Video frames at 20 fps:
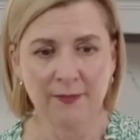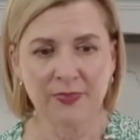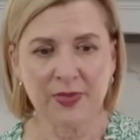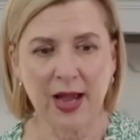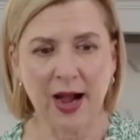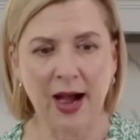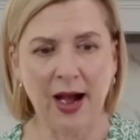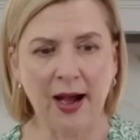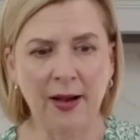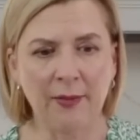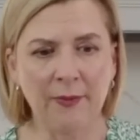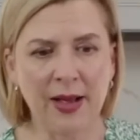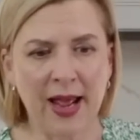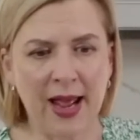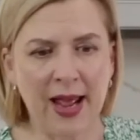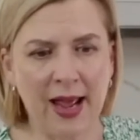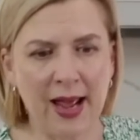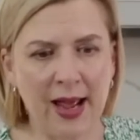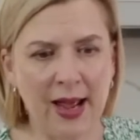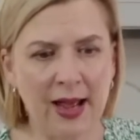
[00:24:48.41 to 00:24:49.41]

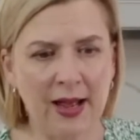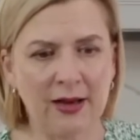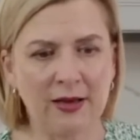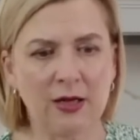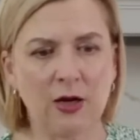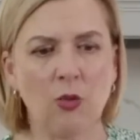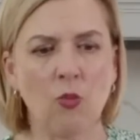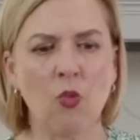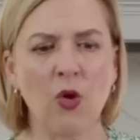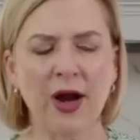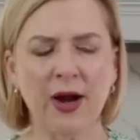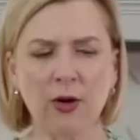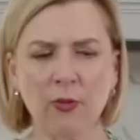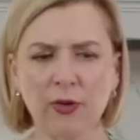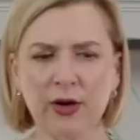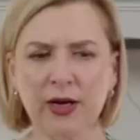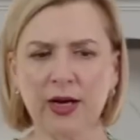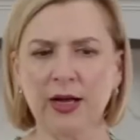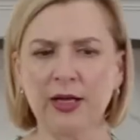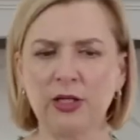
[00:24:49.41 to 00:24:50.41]
And where
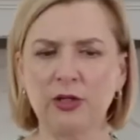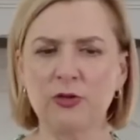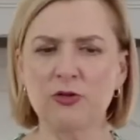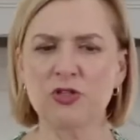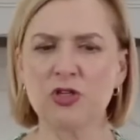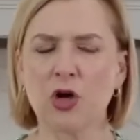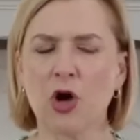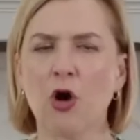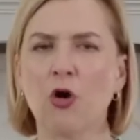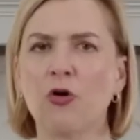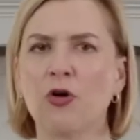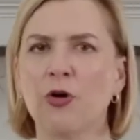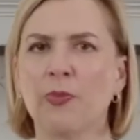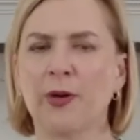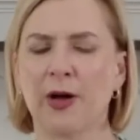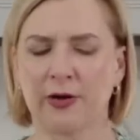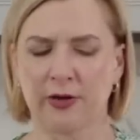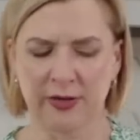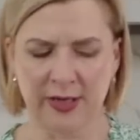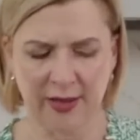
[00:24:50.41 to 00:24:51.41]
would I use cocoa
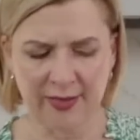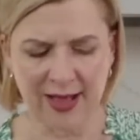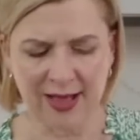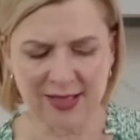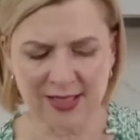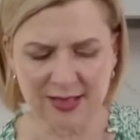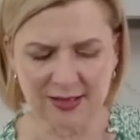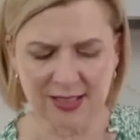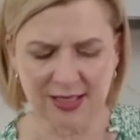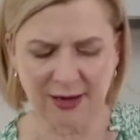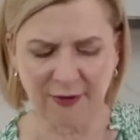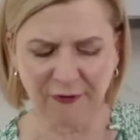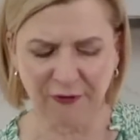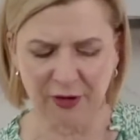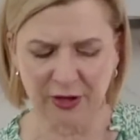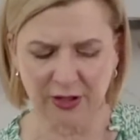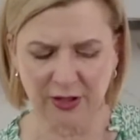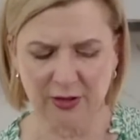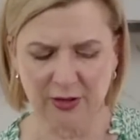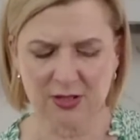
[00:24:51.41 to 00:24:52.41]
butter? Now that's a
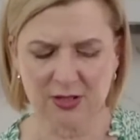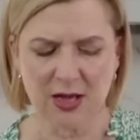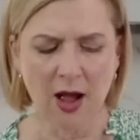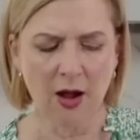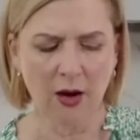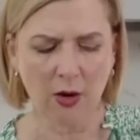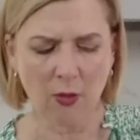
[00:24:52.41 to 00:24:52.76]
different use.